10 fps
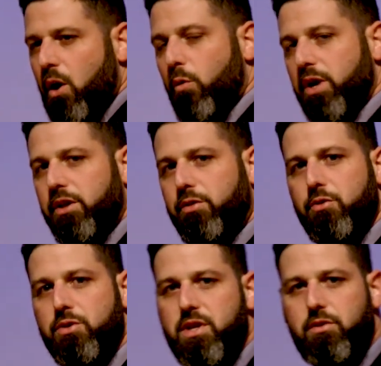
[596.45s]
We need to
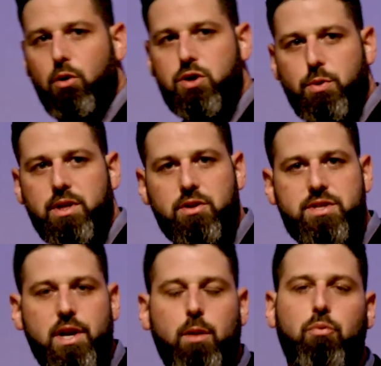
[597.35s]
use it also in our
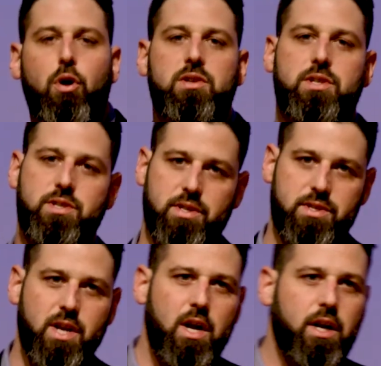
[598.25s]
sale
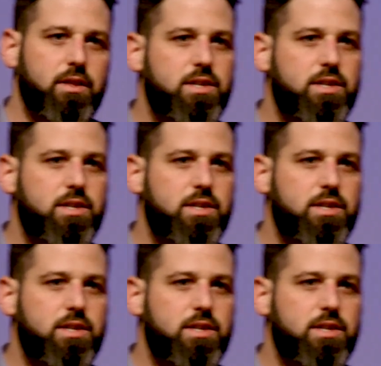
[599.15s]
processes, in the